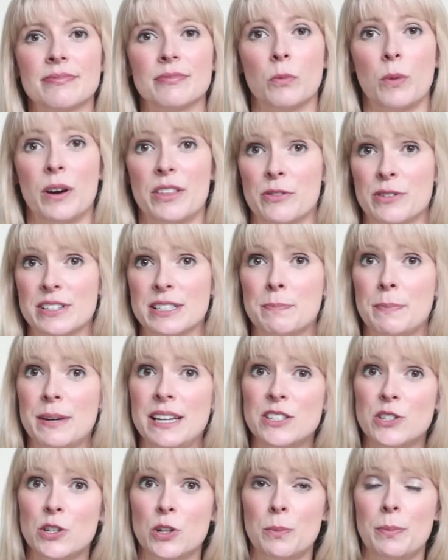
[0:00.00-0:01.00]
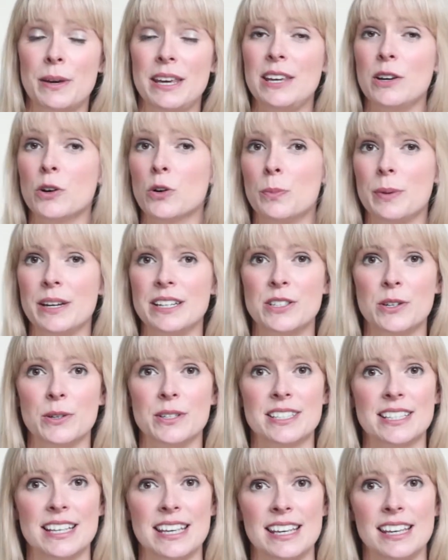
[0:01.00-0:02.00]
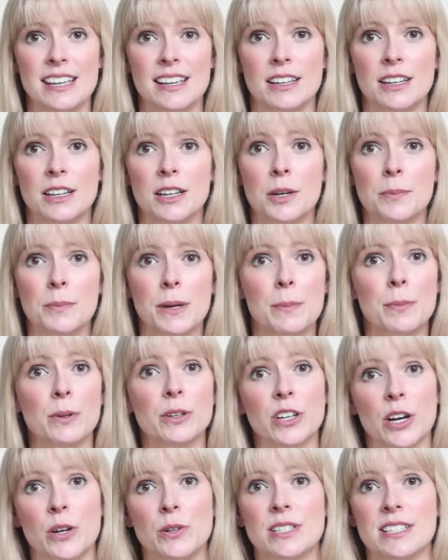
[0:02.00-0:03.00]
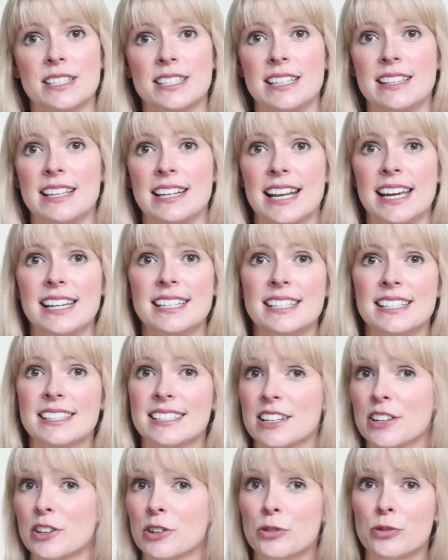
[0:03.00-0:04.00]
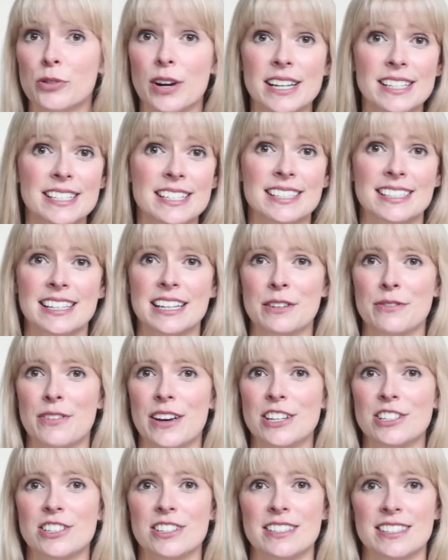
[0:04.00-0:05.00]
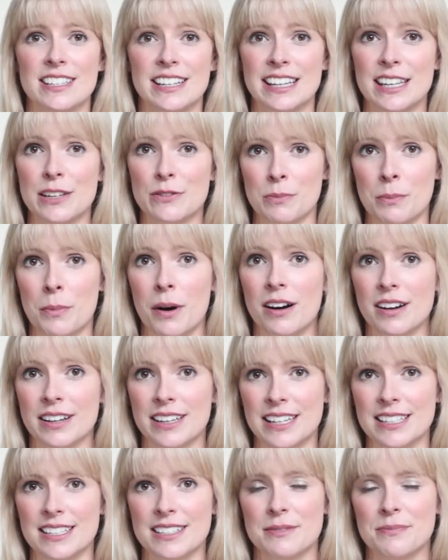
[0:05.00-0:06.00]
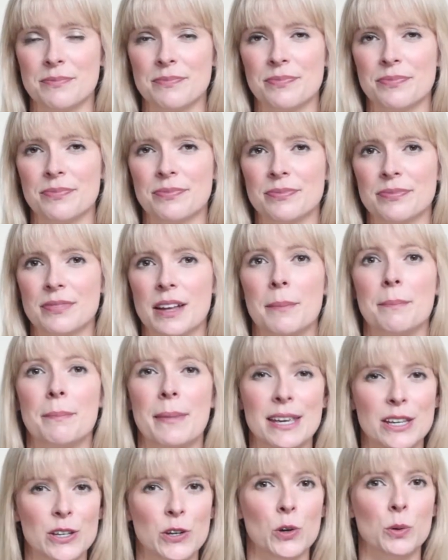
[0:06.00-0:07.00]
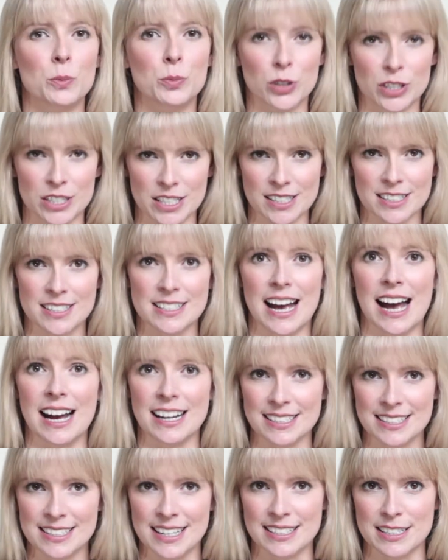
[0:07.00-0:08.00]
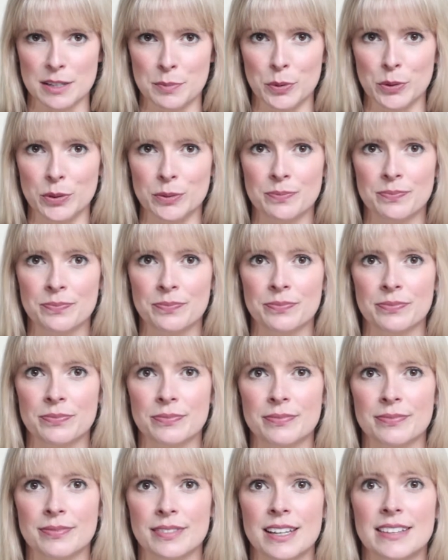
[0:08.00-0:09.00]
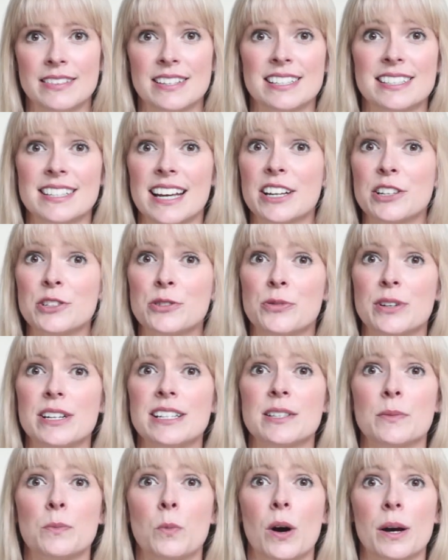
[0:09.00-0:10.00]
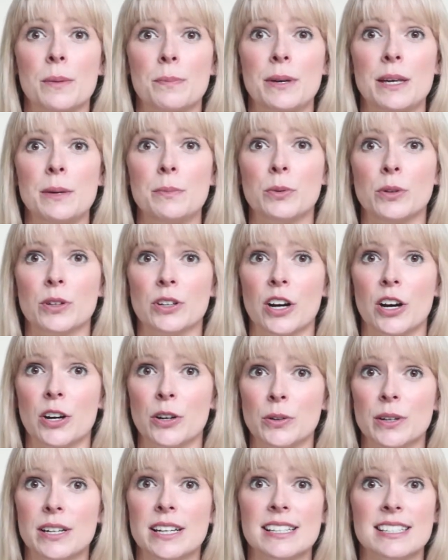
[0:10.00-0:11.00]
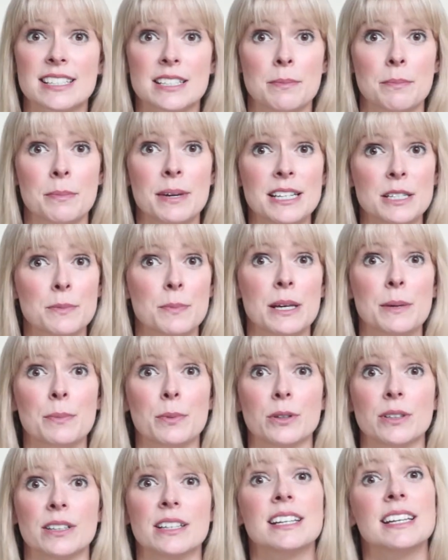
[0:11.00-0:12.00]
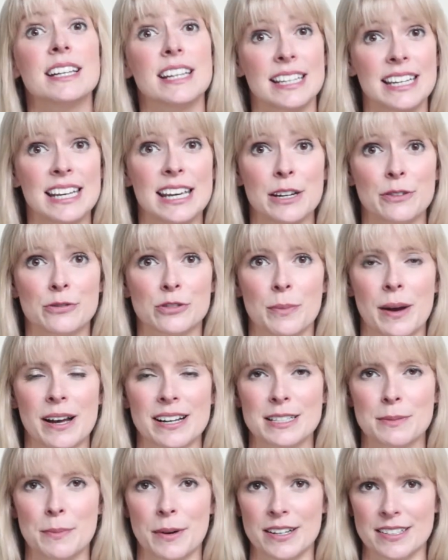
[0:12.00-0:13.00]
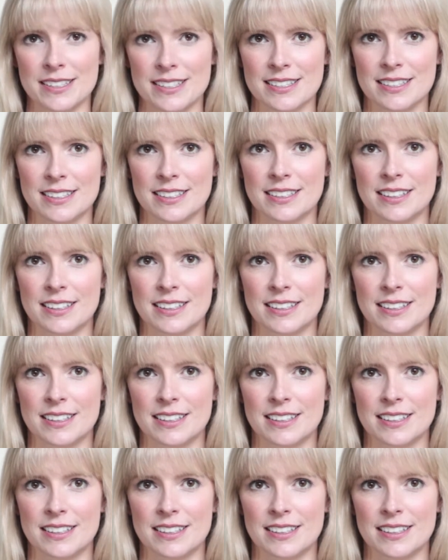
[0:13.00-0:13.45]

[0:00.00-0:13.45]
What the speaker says: Whether it's B2B or B2C, people go to see the latest and greatest innovations in a given market. Make your products accessible. The second reason why people go is to meet people and hear from experts.